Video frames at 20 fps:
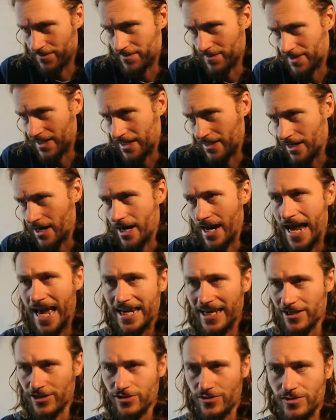that are
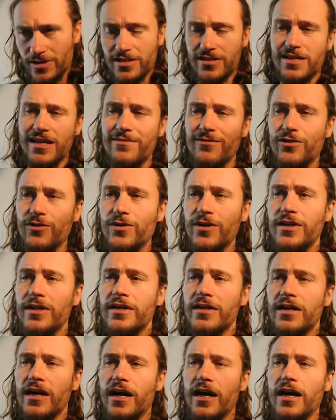adding to this level
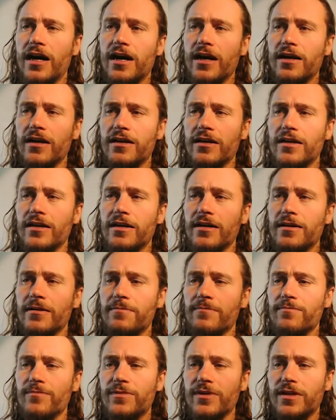are
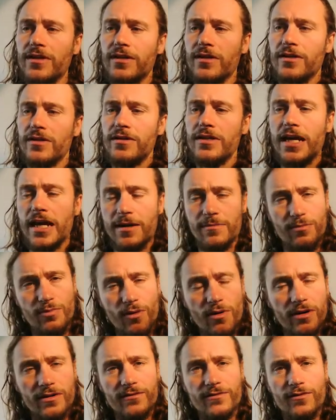
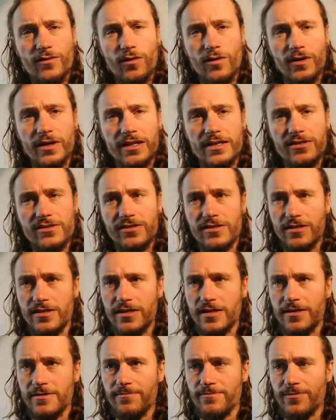important for this
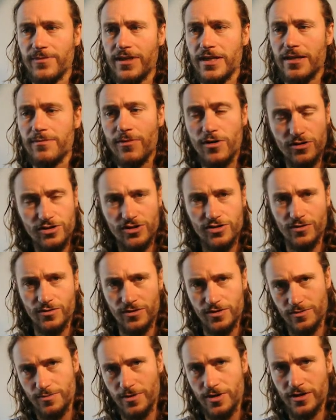emotional
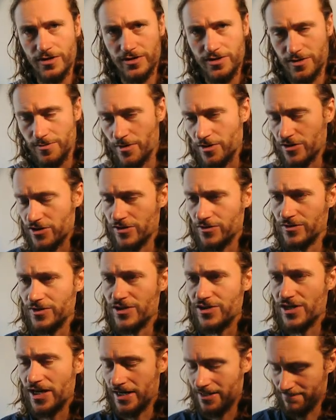response, emotional
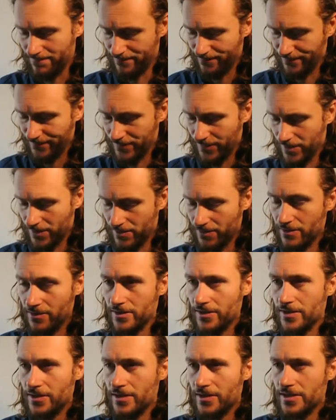design.
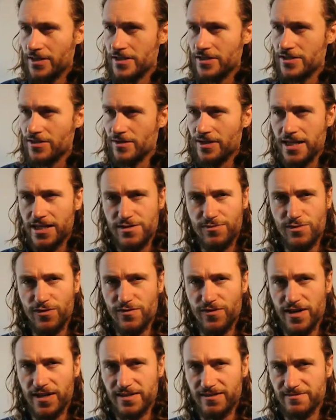So let's
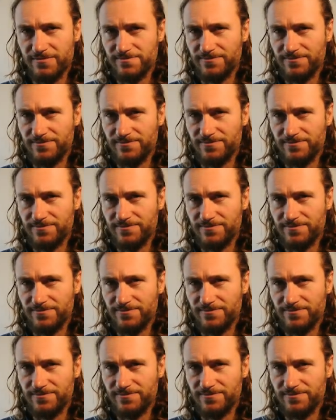move on.